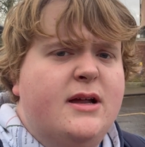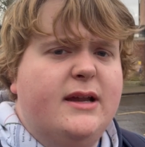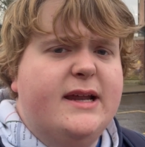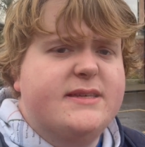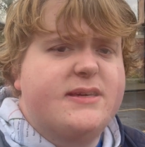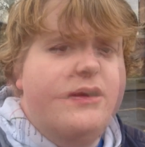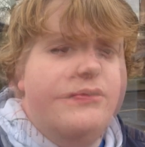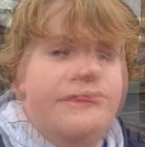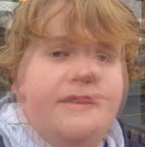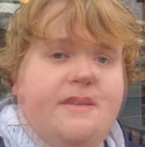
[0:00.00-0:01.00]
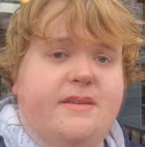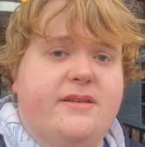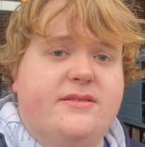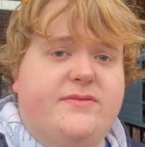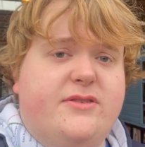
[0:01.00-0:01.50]
let's go!
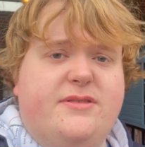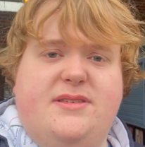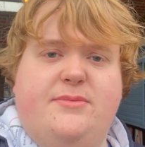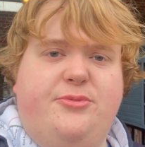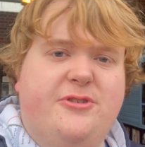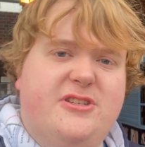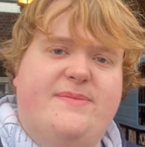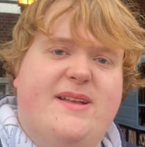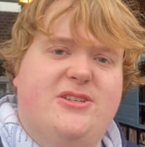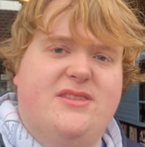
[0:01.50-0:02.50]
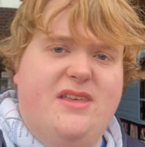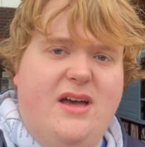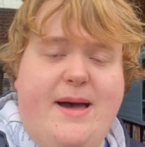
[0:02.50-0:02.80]
So of course it's important to mention that